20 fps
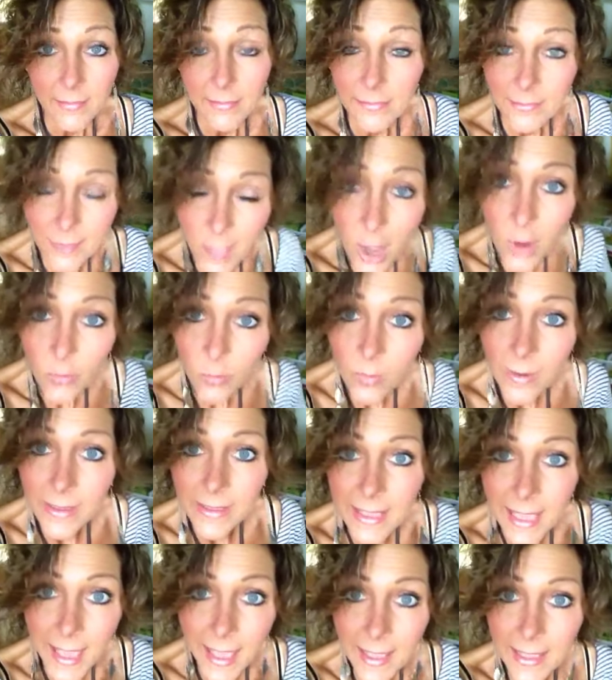No one
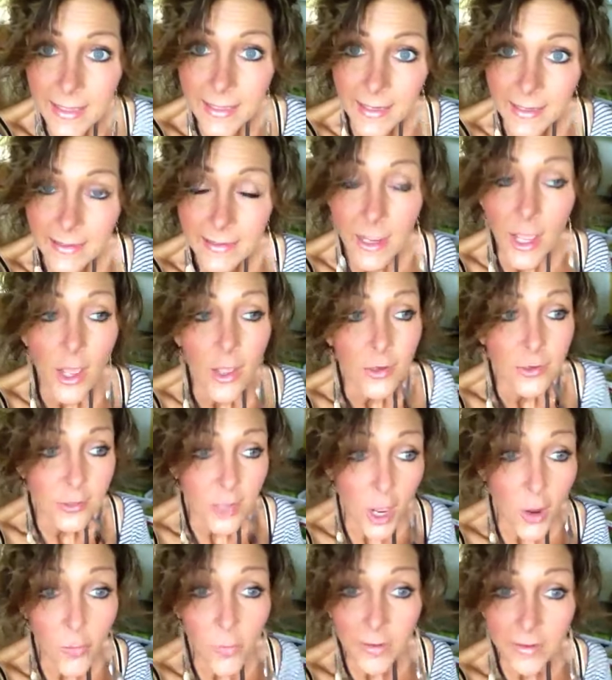can.
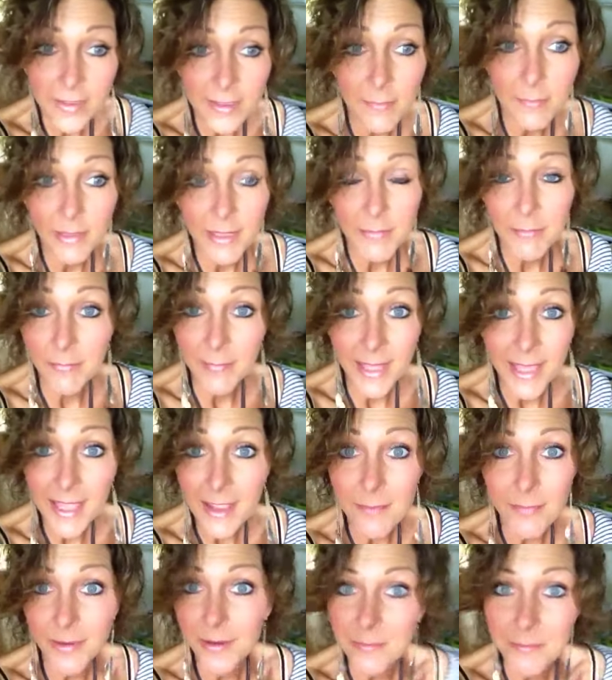No one can be me
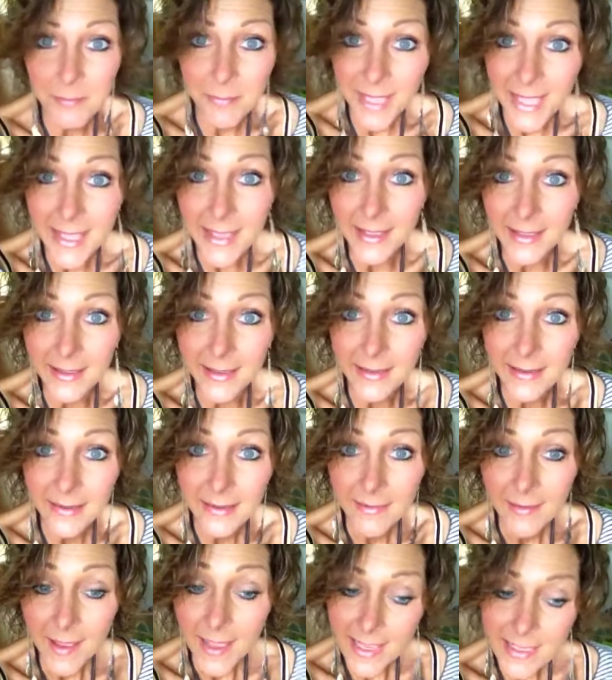but me.
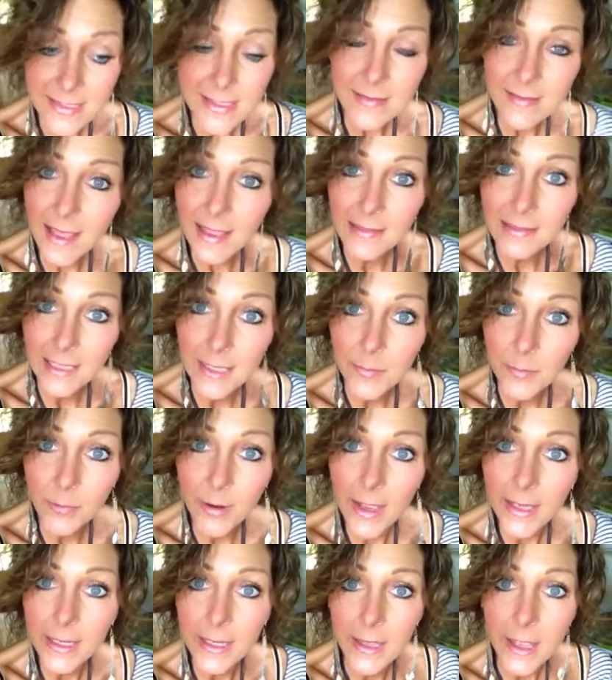Isn't that
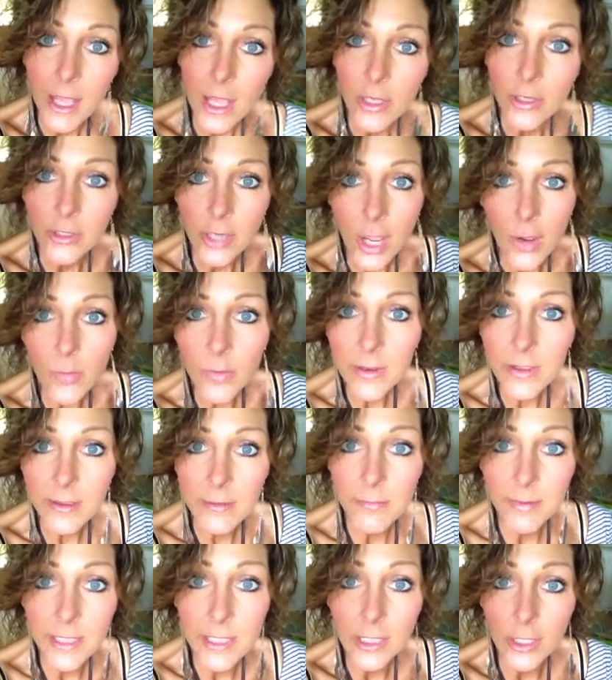liberating? No one
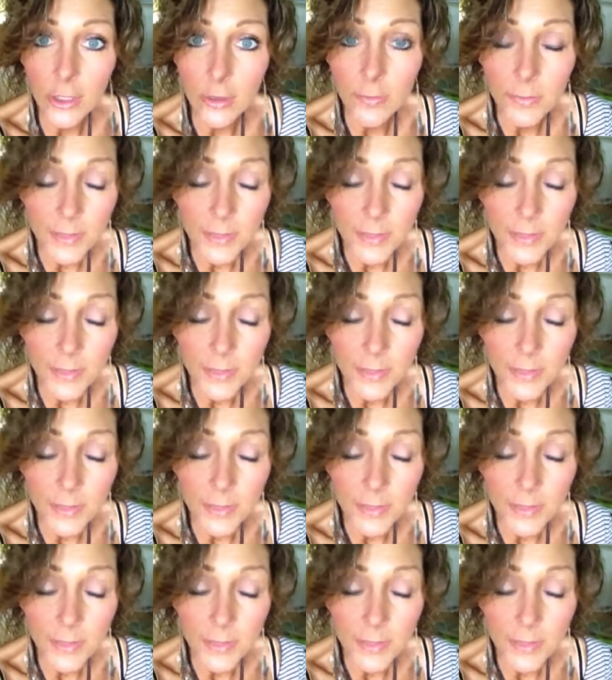can be you